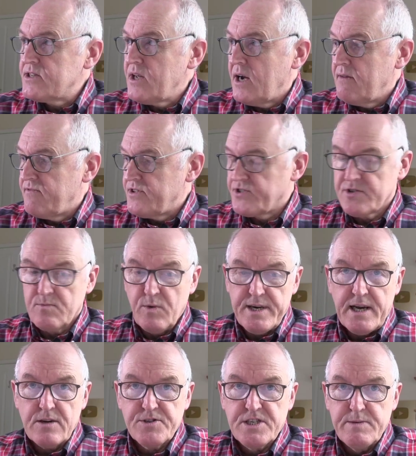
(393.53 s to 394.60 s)
time for someone
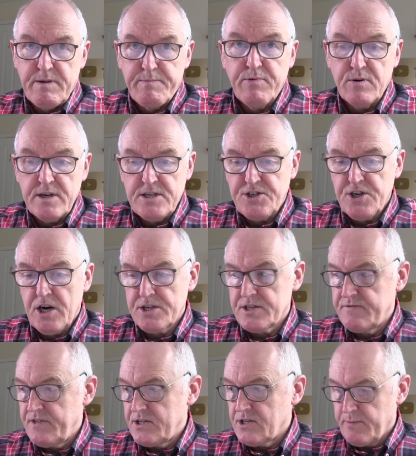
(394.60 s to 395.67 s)
else to be put in charge
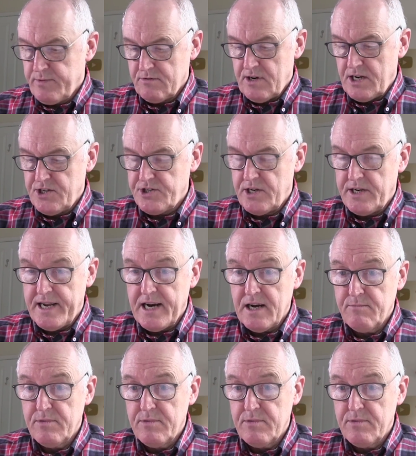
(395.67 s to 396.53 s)
of this operation now.